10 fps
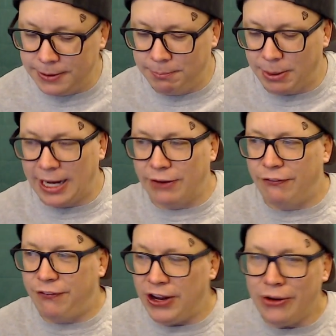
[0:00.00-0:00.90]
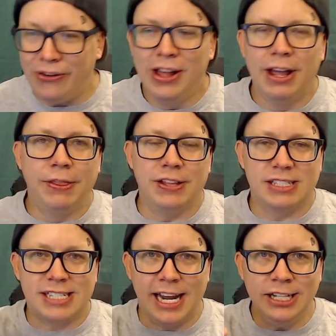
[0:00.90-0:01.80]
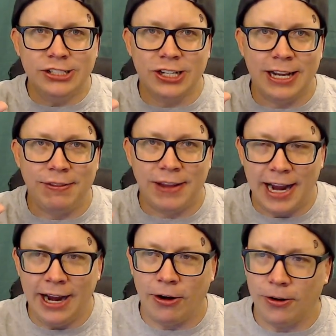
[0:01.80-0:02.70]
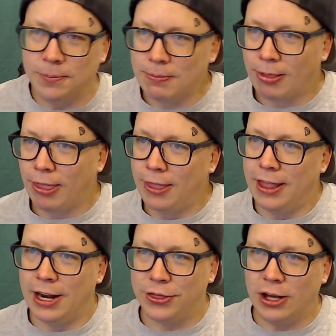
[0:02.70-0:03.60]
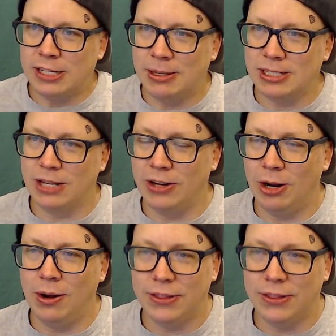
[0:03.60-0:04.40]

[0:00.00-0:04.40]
but I could feel this tension in the air, and I thought to myself, you know what?